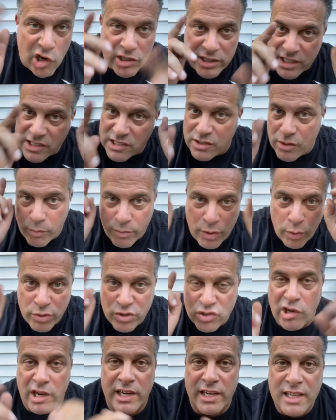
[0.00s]
there's someone always
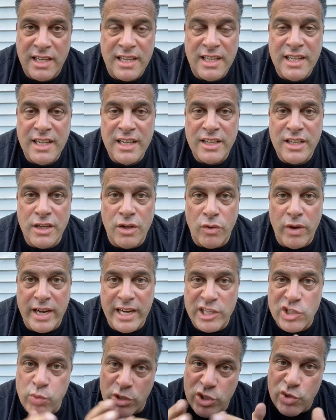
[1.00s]
trying to, you know, and
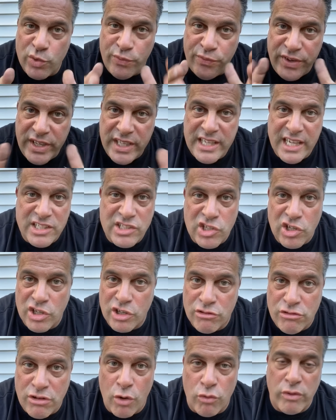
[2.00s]
it's what you feed that's going to
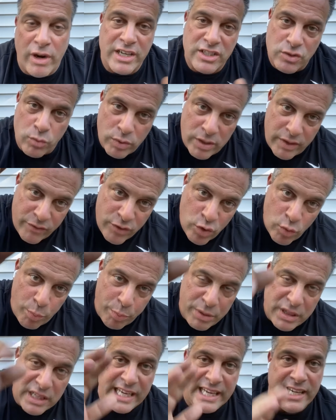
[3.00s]
grow, right? So whatever you
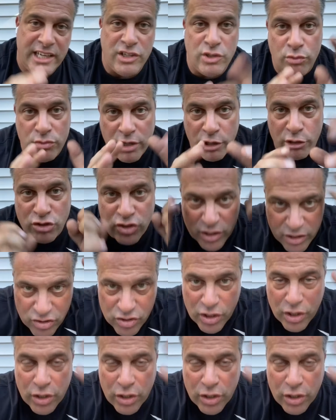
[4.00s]
plant, you nurture, it's going to